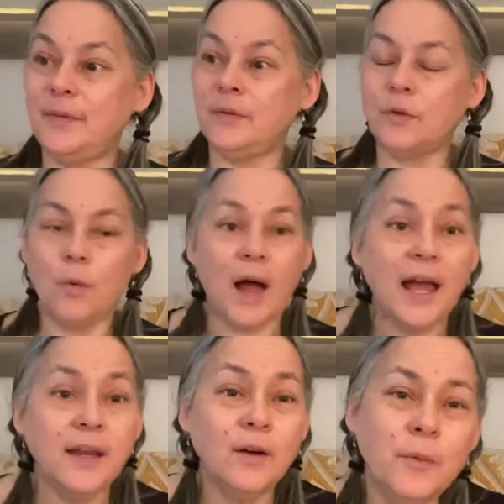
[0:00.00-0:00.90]
So I
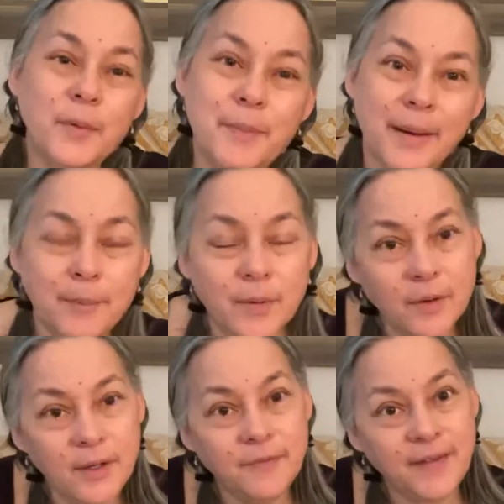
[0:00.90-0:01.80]
don't remember
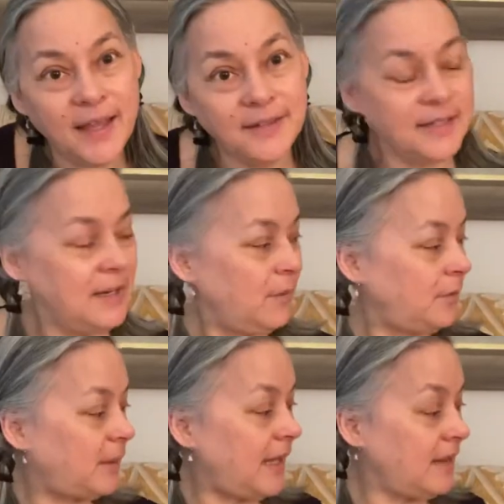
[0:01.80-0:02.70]
if Anthony was
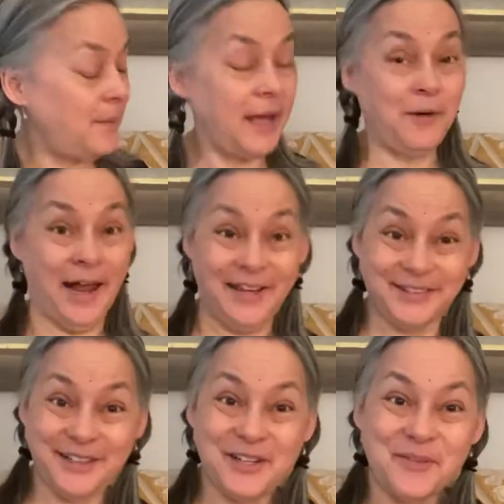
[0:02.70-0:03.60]
playing the piano. I
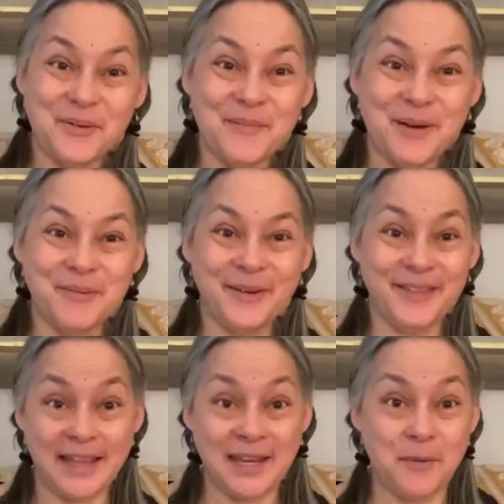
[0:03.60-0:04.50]
actually don't remember
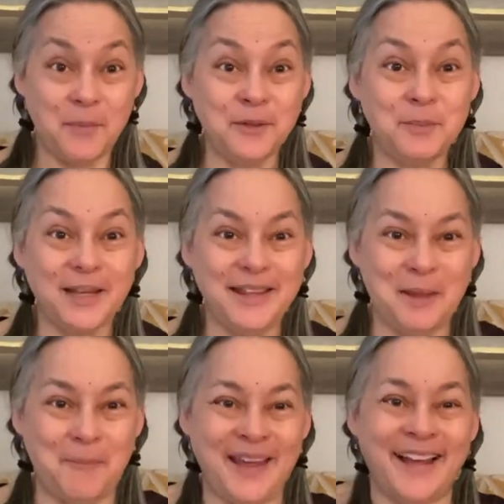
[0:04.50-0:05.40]
that he was playing the
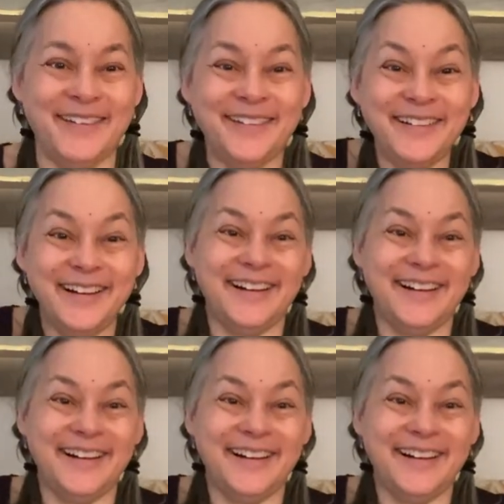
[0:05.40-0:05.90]
piano.